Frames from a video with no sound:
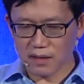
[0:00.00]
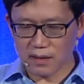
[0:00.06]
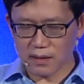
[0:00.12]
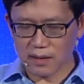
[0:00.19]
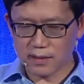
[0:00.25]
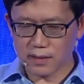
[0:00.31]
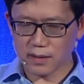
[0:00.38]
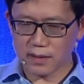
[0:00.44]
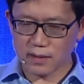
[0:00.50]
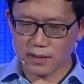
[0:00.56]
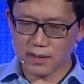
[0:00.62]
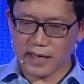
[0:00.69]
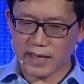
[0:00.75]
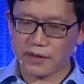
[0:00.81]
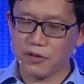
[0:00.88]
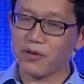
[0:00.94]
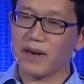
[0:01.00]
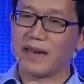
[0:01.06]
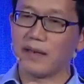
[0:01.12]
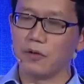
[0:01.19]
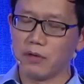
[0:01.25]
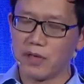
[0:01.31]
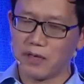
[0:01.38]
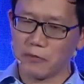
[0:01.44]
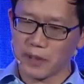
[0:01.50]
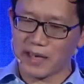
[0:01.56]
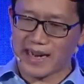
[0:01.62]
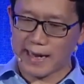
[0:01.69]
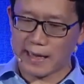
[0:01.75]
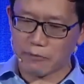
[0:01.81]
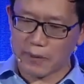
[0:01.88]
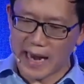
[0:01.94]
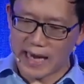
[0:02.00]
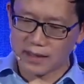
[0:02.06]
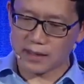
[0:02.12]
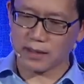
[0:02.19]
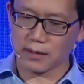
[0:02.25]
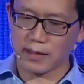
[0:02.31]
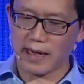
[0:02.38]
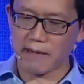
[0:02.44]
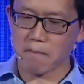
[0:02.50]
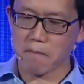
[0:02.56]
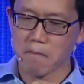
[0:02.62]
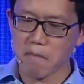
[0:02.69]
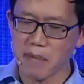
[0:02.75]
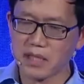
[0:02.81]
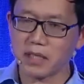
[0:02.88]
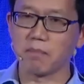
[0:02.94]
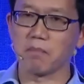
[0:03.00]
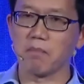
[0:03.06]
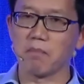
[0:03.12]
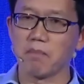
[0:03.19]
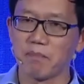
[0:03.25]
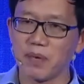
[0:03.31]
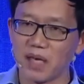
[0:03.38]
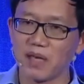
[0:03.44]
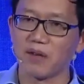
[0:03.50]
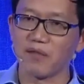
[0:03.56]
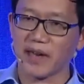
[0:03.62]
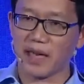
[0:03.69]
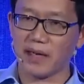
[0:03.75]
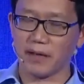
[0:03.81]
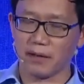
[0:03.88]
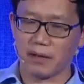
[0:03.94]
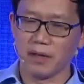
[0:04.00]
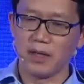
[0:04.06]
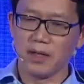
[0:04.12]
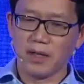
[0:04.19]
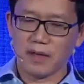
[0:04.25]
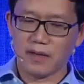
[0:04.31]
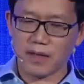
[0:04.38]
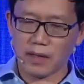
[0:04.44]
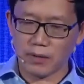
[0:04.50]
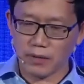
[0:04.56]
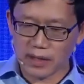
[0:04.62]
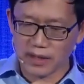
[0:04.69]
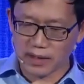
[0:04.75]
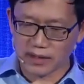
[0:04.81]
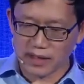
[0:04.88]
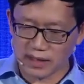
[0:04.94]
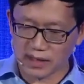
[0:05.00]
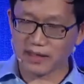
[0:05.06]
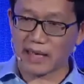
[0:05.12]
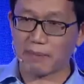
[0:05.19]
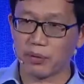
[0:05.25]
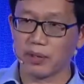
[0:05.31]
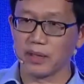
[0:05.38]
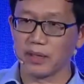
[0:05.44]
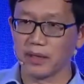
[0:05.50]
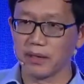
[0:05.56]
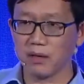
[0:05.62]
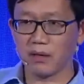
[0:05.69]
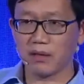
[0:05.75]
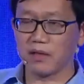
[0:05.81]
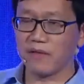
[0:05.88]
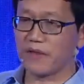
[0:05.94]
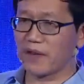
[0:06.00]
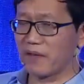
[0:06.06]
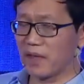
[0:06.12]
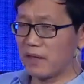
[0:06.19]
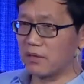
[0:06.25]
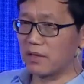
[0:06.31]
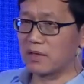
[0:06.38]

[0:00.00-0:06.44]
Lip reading: it's like a nuclear reaction. They have much bigger value than looking at data separately, not only in financial